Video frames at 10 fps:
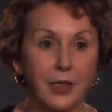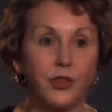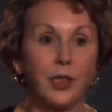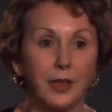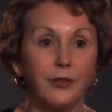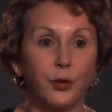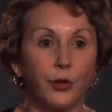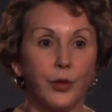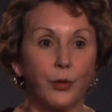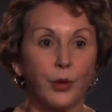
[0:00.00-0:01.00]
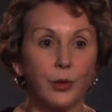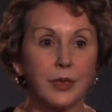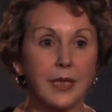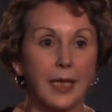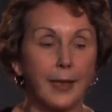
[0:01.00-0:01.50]
angelic
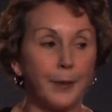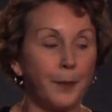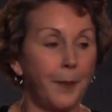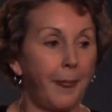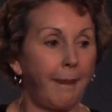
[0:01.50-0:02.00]
4-year-old say,